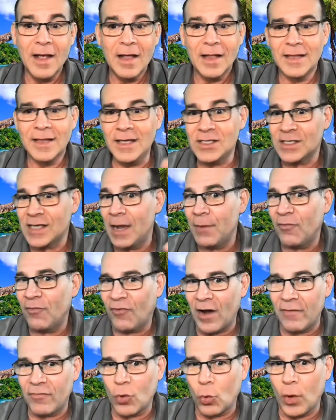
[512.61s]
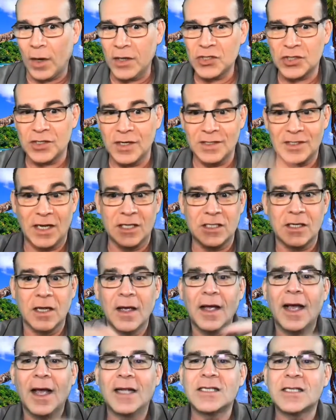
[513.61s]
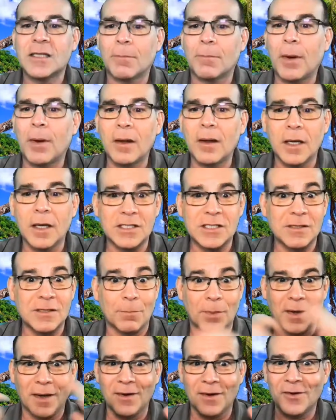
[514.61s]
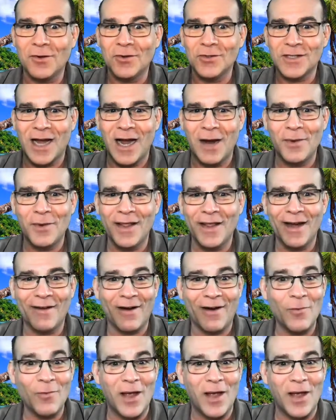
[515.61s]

These same 5 questions, it's the political time of the year, right?